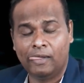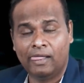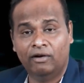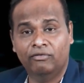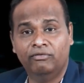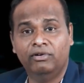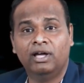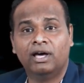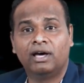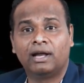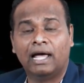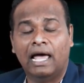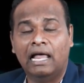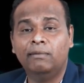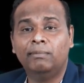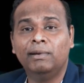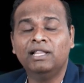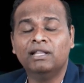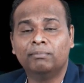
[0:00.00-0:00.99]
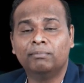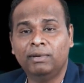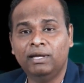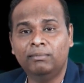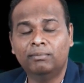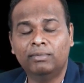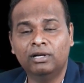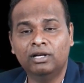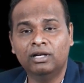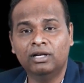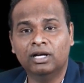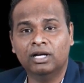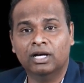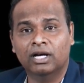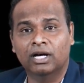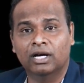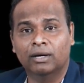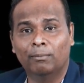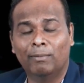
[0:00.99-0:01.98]
we are helping the people
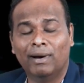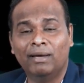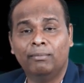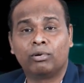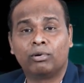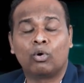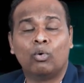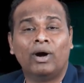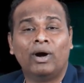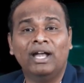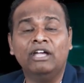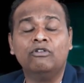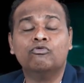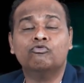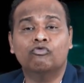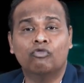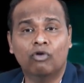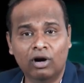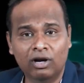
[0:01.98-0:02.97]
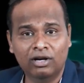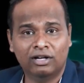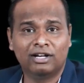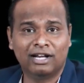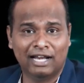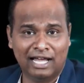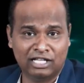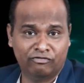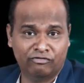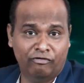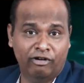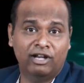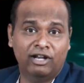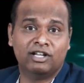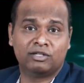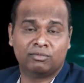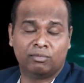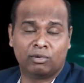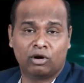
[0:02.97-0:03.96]
by providing world-class
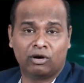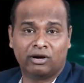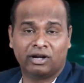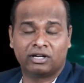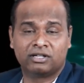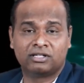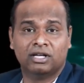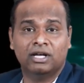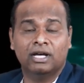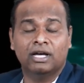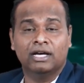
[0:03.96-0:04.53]
wellness products.